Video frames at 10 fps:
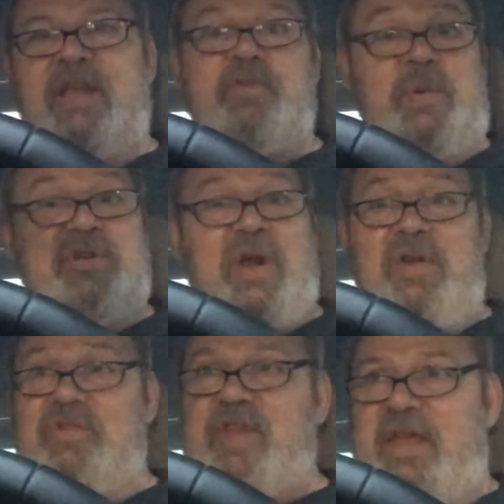That's what
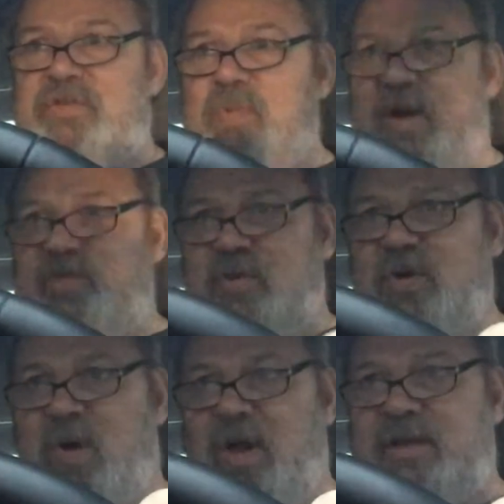Charles Taze Russell
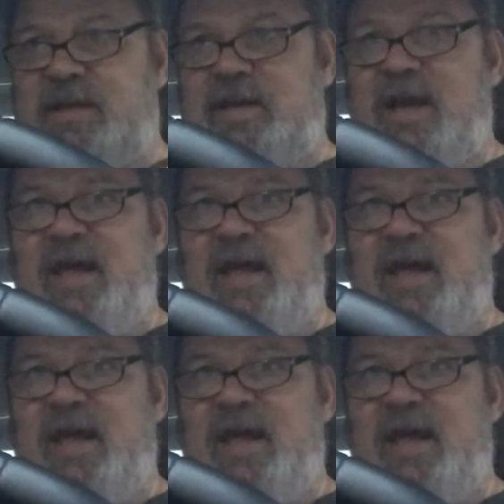called it.